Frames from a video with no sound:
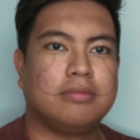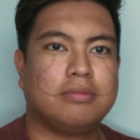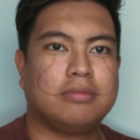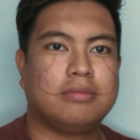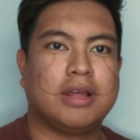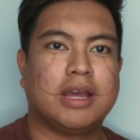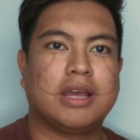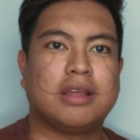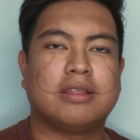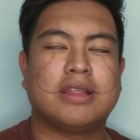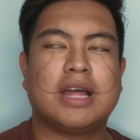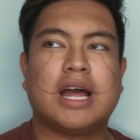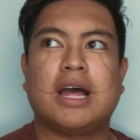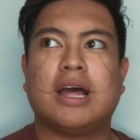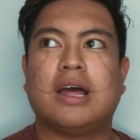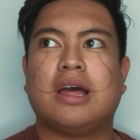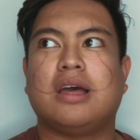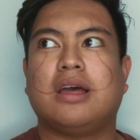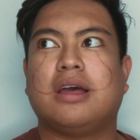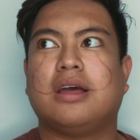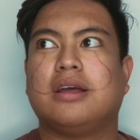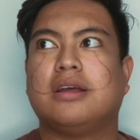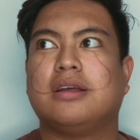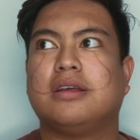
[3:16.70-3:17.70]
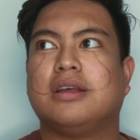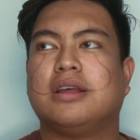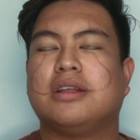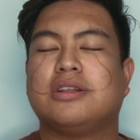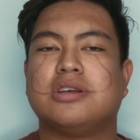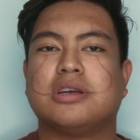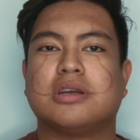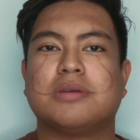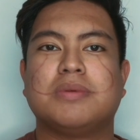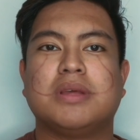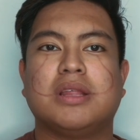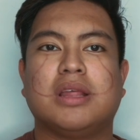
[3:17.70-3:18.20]
like that, it
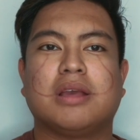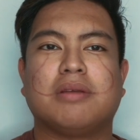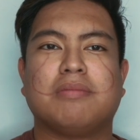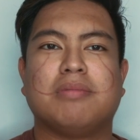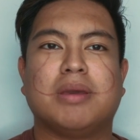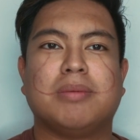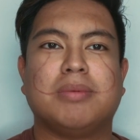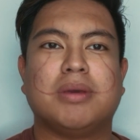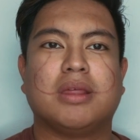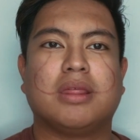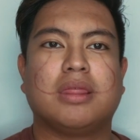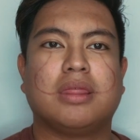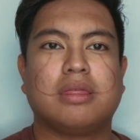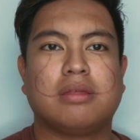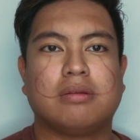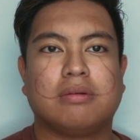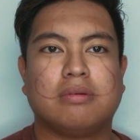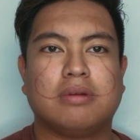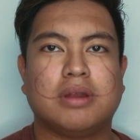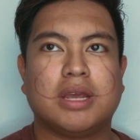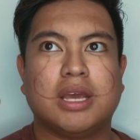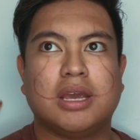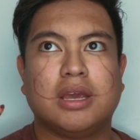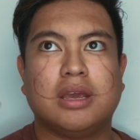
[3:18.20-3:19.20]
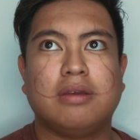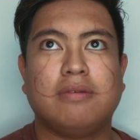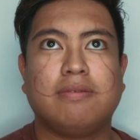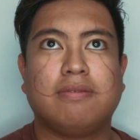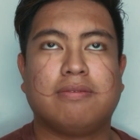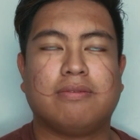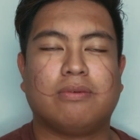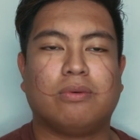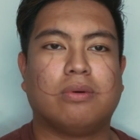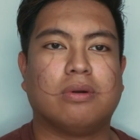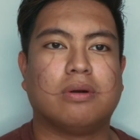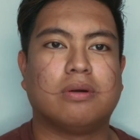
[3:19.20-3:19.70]
took me like maybe
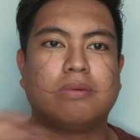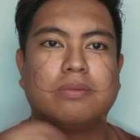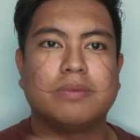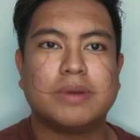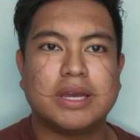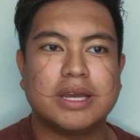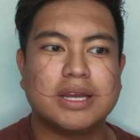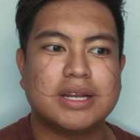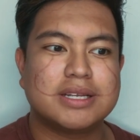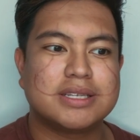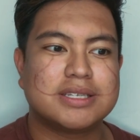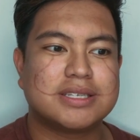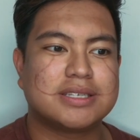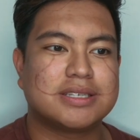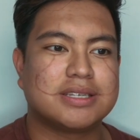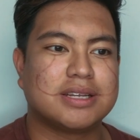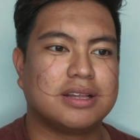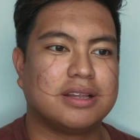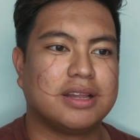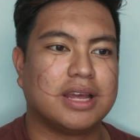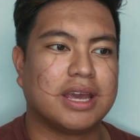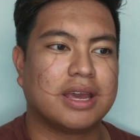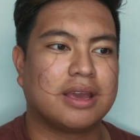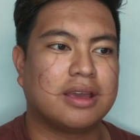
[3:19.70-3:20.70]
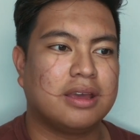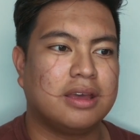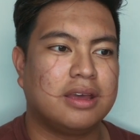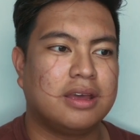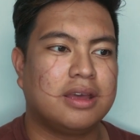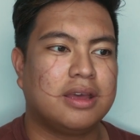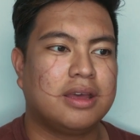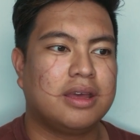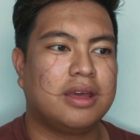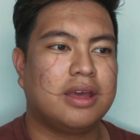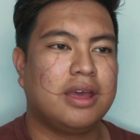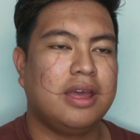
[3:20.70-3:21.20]
3-4 weeks to like
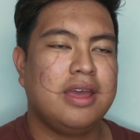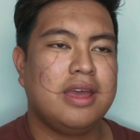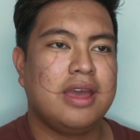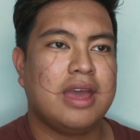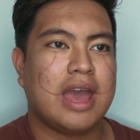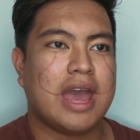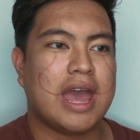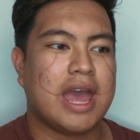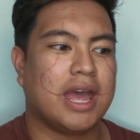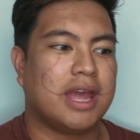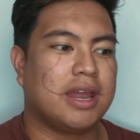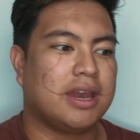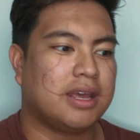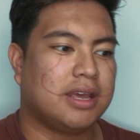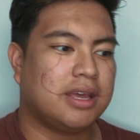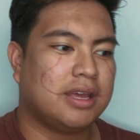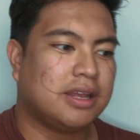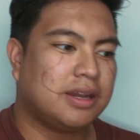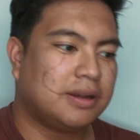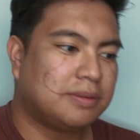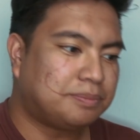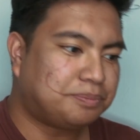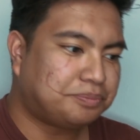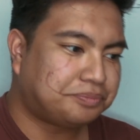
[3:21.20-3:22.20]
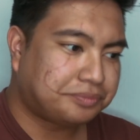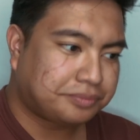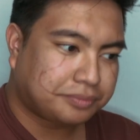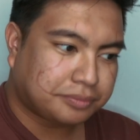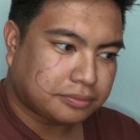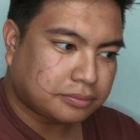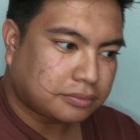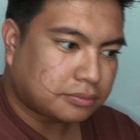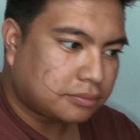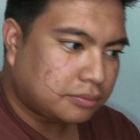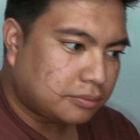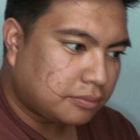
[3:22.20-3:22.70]
edit,
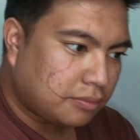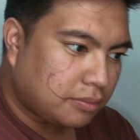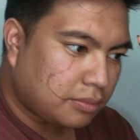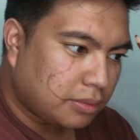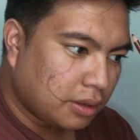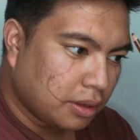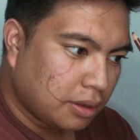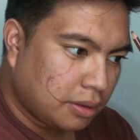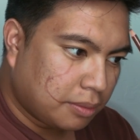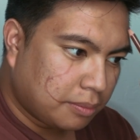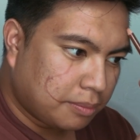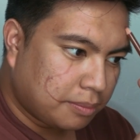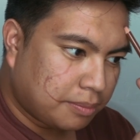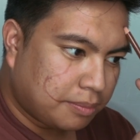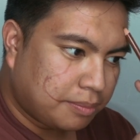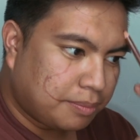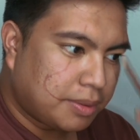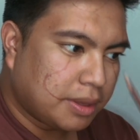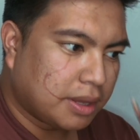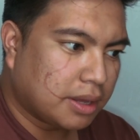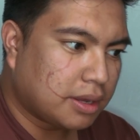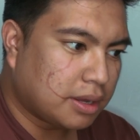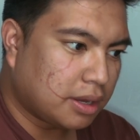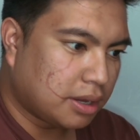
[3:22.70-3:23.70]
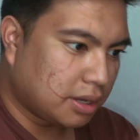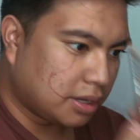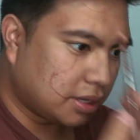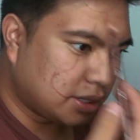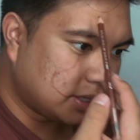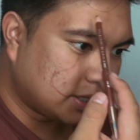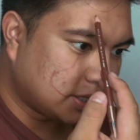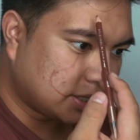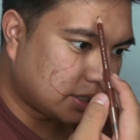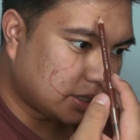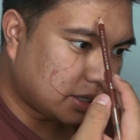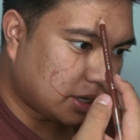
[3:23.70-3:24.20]

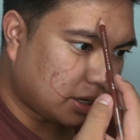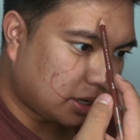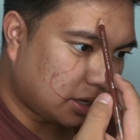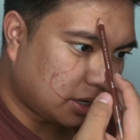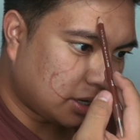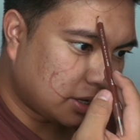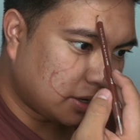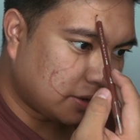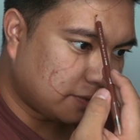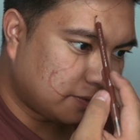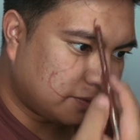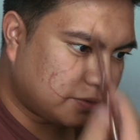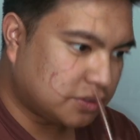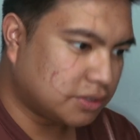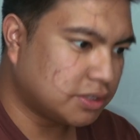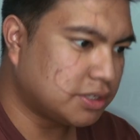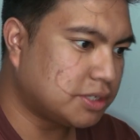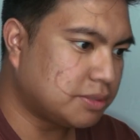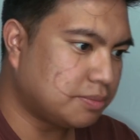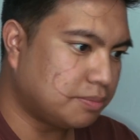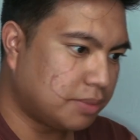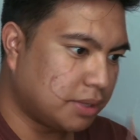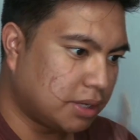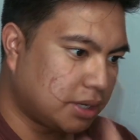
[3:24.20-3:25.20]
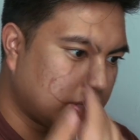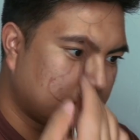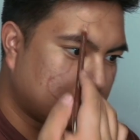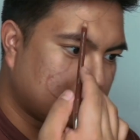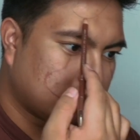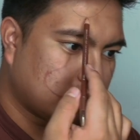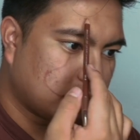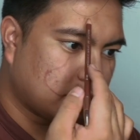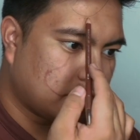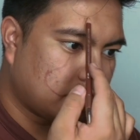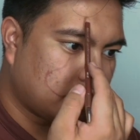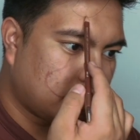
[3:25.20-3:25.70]
because I've just been
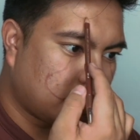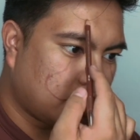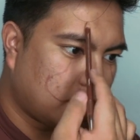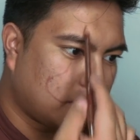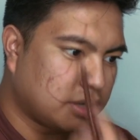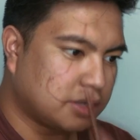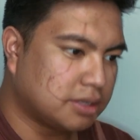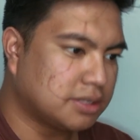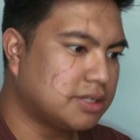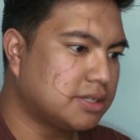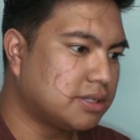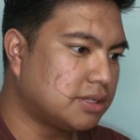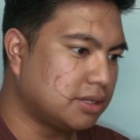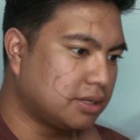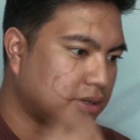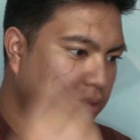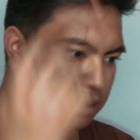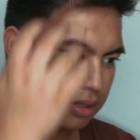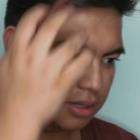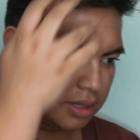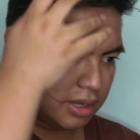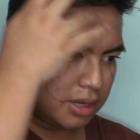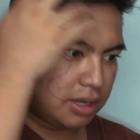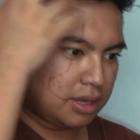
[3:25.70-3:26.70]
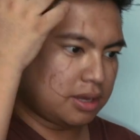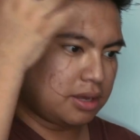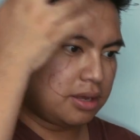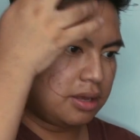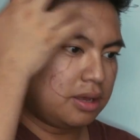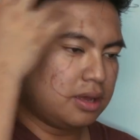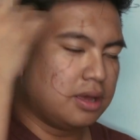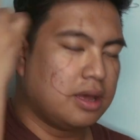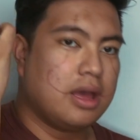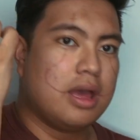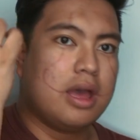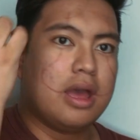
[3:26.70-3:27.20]
constantly
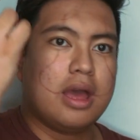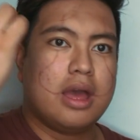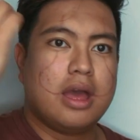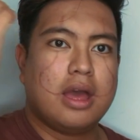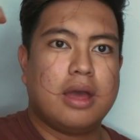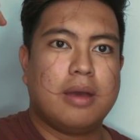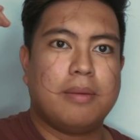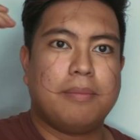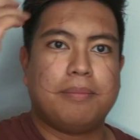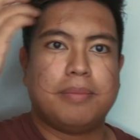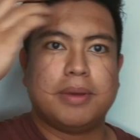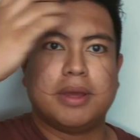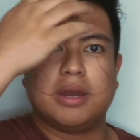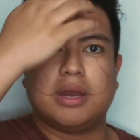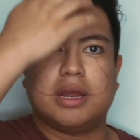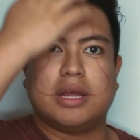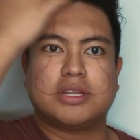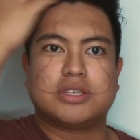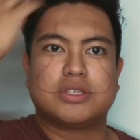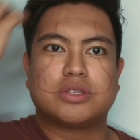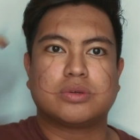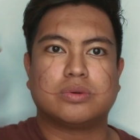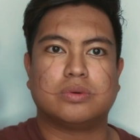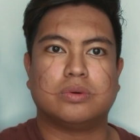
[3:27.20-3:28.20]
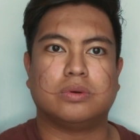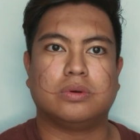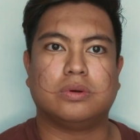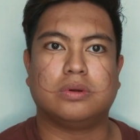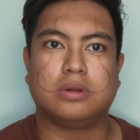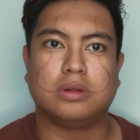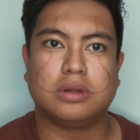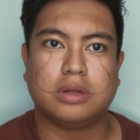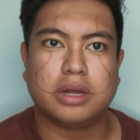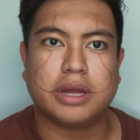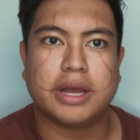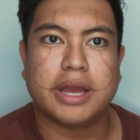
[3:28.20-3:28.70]
been at
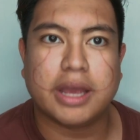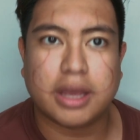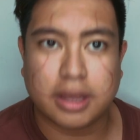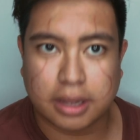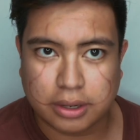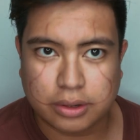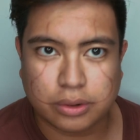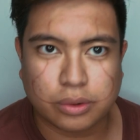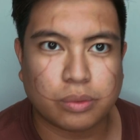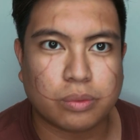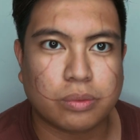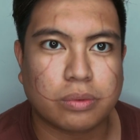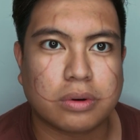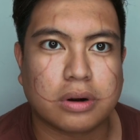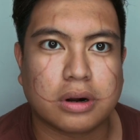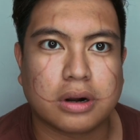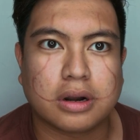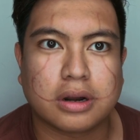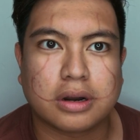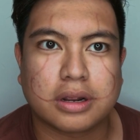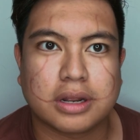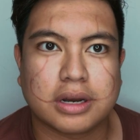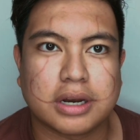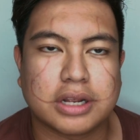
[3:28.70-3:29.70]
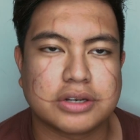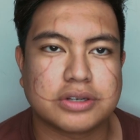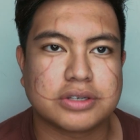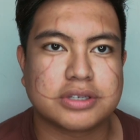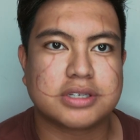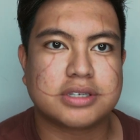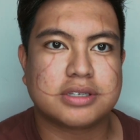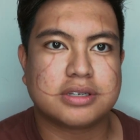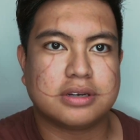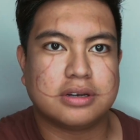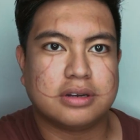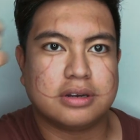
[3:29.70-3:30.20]
school and work, and I
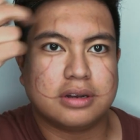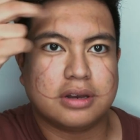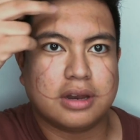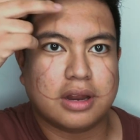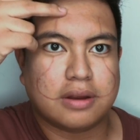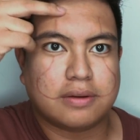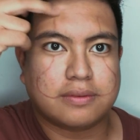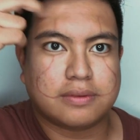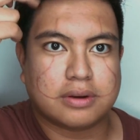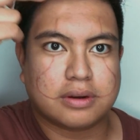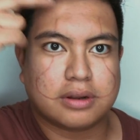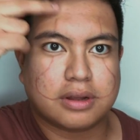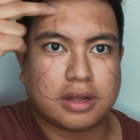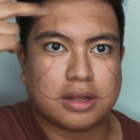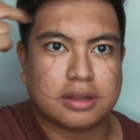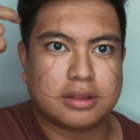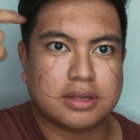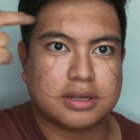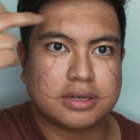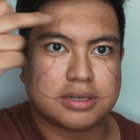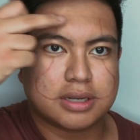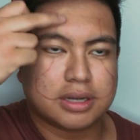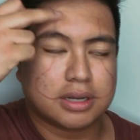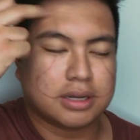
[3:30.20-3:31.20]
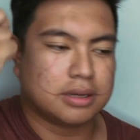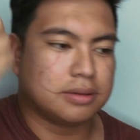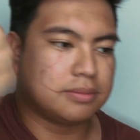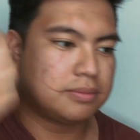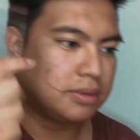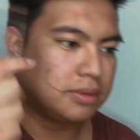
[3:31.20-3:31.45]
just never got the time